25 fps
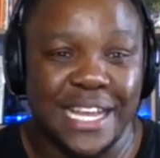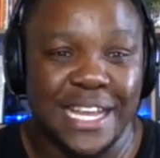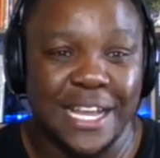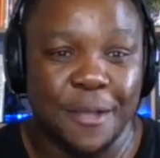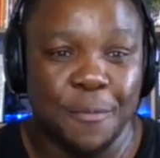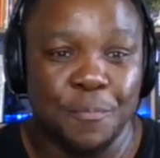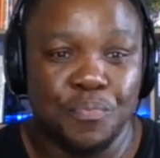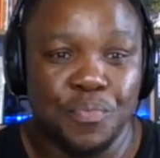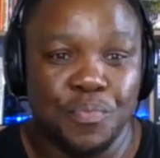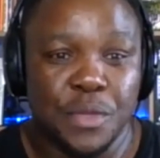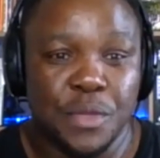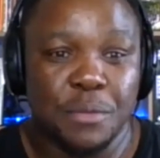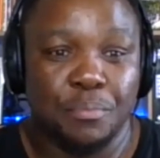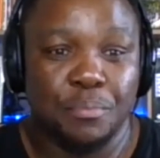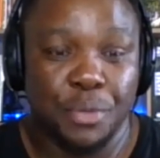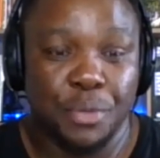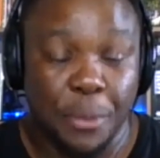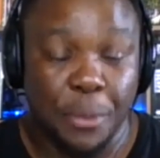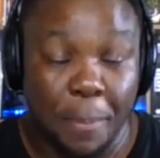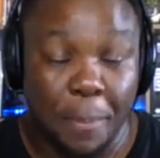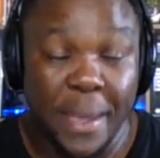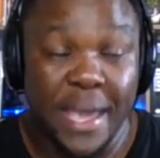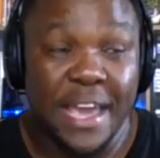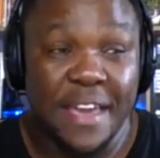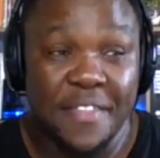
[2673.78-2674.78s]
it's like
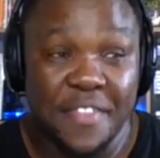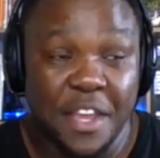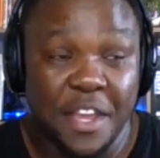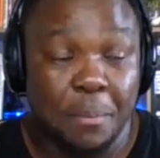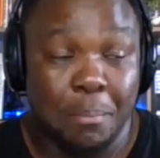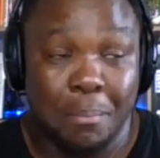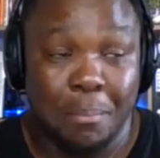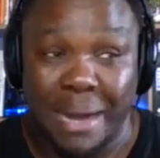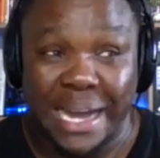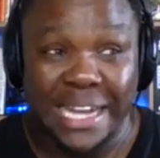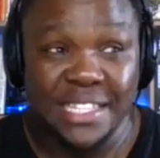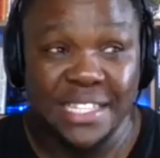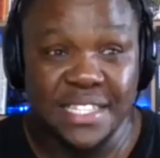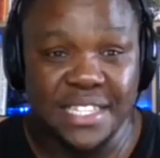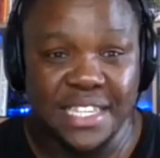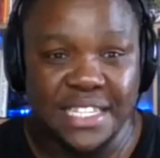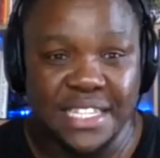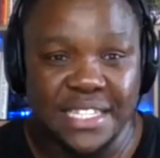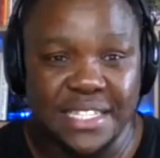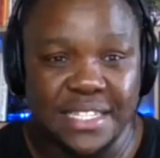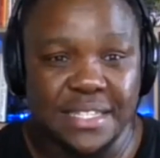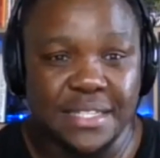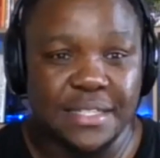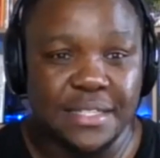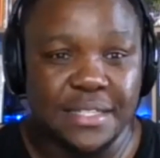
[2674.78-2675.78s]
prepare that
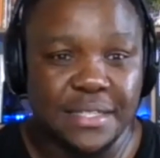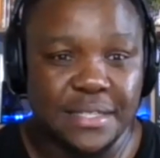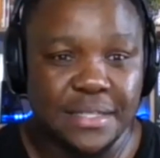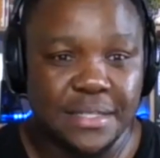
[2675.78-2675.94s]
mindset.